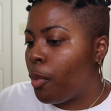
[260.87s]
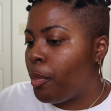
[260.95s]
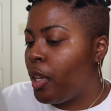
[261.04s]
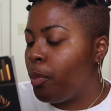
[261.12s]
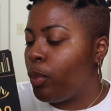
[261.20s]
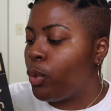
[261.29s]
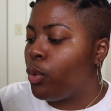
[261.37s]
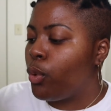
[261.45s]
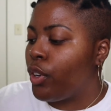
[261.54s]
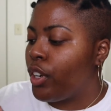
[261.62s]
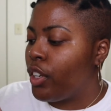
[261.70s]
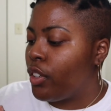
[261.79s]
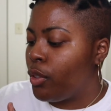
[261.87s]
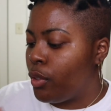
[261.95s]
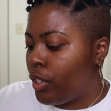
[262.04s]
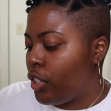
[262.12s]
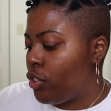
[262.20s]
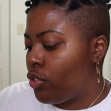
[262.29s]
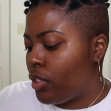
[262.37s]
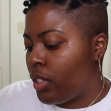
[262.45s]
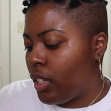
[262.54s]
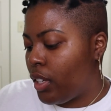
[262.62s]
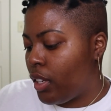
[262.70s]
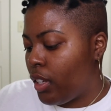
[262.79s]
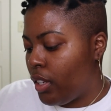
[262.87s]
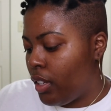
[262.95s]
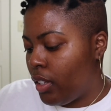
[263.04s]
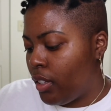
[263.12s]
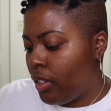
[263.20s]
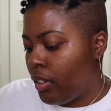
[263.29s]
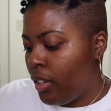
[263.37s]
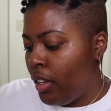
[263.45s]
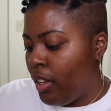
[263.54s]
people who are interested in